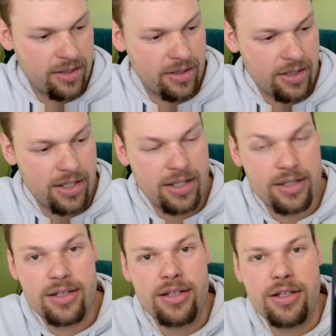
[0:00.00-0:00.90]

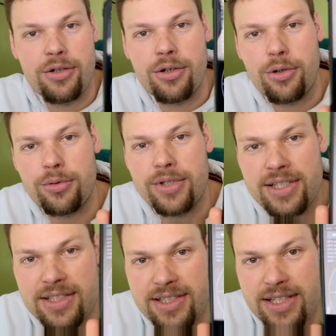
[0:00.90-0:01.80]
And here you go,
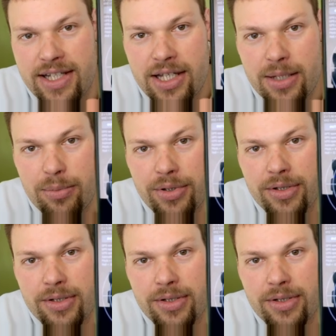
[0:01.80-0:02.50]
this is the app.